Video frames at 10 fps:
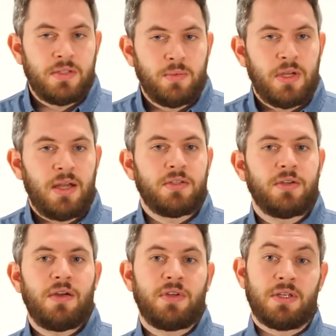would like to
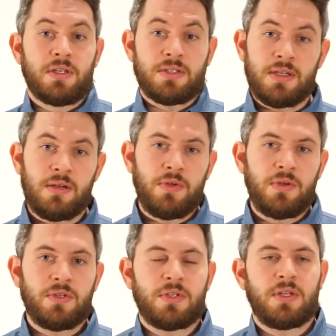have it in a single
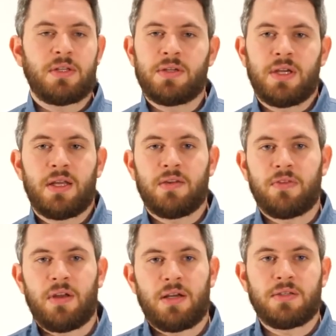view so that they could have a
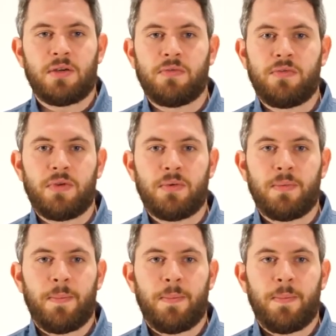nice overview.